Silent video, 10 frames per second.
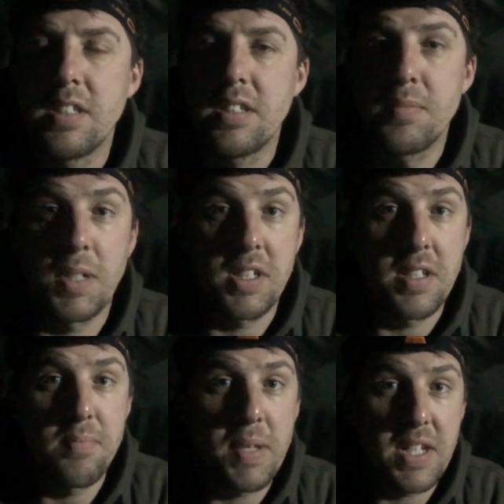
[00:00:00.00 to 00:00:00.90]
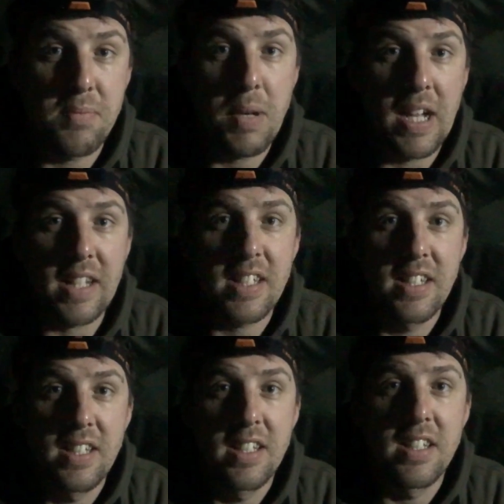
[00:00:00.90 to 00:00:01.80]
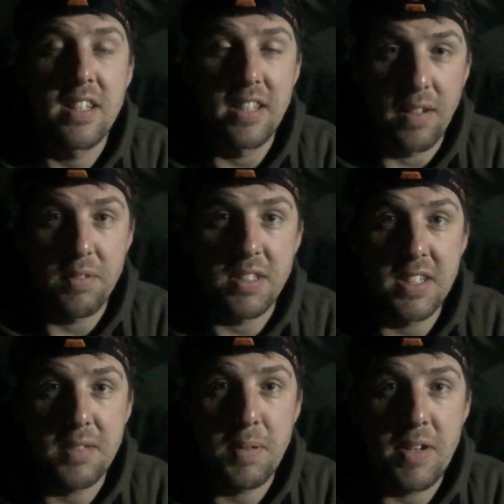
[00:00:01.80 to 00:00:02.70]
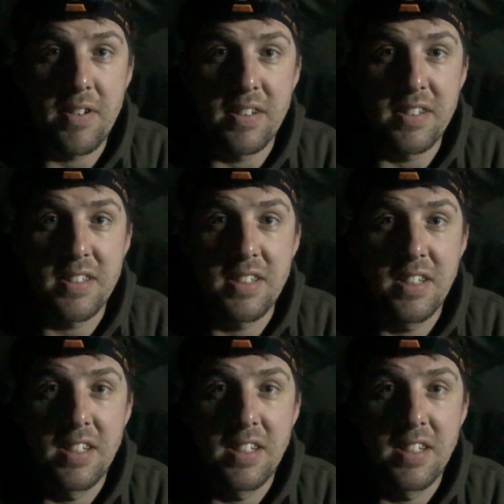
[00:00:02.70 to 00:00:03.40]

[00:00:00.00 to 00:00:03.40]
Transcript: Especially in pitch black. That was an experience.